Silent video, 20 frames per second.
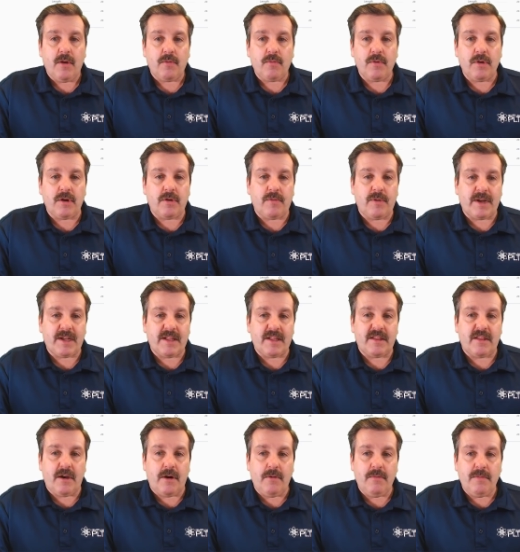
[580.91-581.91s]
Real quickly
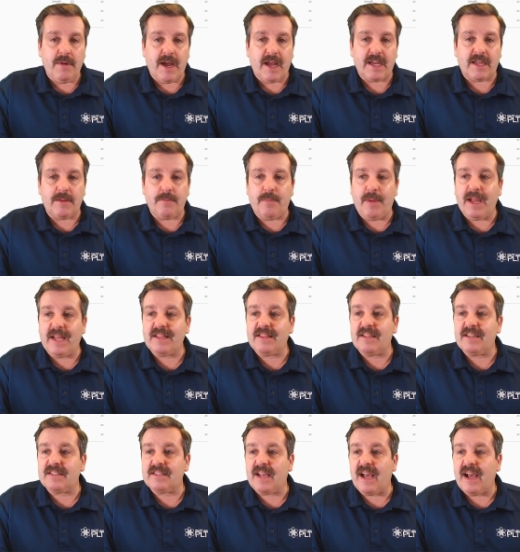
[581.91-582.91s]
though, I can paint
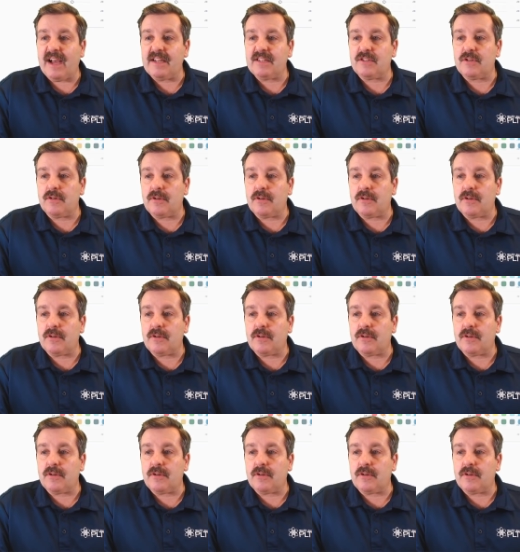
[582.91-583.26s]
these eyes.